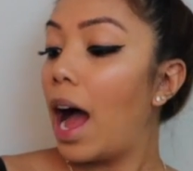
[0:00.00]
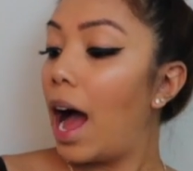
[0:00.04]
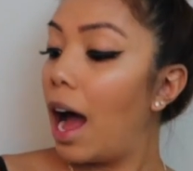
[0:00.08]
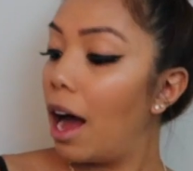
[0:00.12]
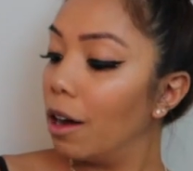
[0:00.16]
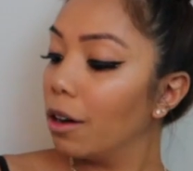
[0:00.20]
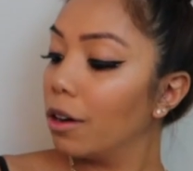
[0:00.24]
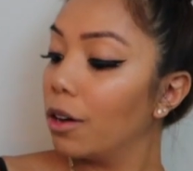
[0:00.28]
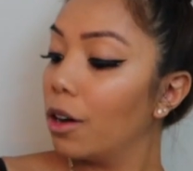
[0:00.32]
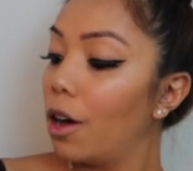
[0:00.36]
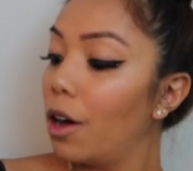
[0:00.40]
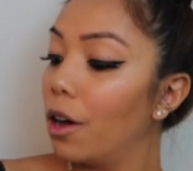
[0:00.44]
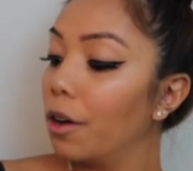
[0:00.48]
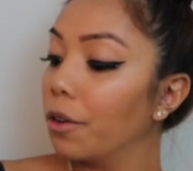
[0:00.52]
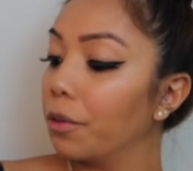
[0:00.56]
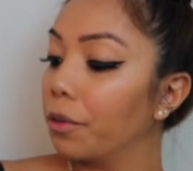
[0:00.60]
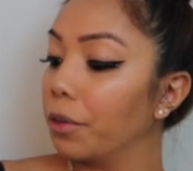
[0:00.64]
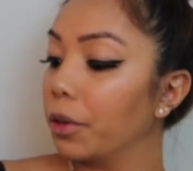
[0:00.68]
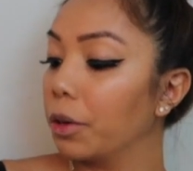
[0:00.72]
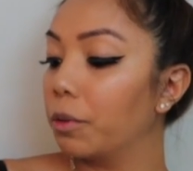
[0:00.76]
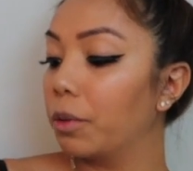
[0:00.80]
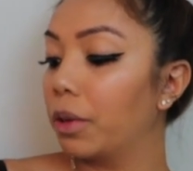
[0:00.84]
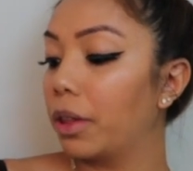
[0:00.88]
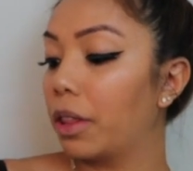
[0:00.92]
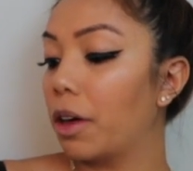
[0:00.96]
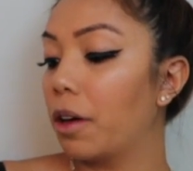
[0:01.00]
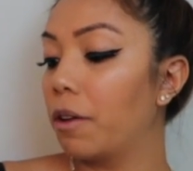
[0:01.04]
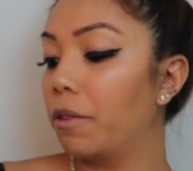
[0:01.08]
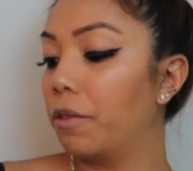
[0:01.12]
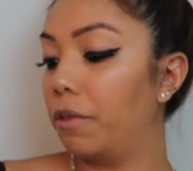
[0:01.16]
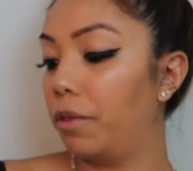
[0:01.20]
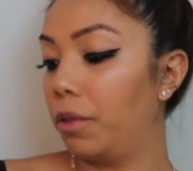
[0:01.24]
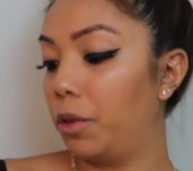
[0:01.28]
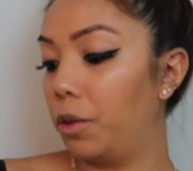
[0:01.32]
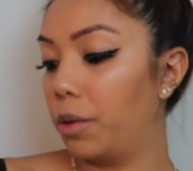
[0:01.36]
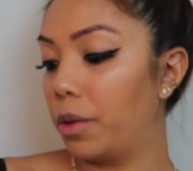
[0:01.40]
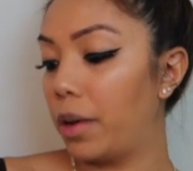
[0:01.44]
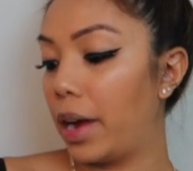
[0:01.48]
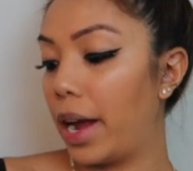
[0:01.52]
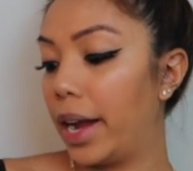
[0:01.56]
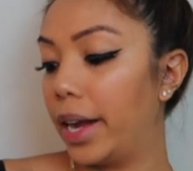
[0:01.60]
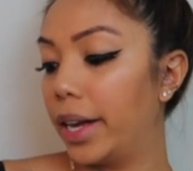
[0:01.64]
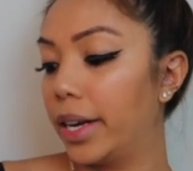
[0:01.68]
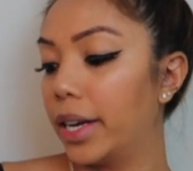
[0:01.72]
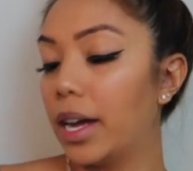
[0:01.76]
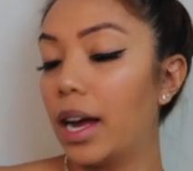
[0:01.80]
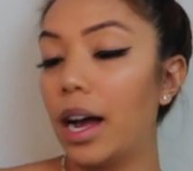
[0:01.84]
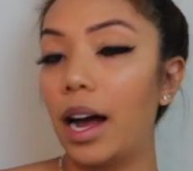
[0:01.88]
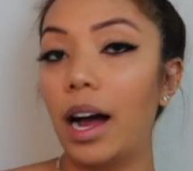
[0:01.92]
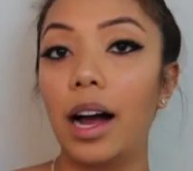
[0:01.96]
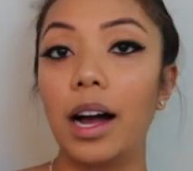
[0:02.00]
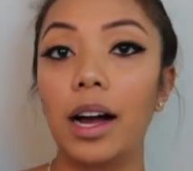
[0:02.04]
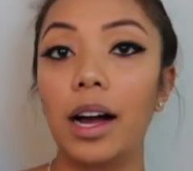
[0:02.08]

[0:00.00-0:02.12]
alcohol free with fluoride.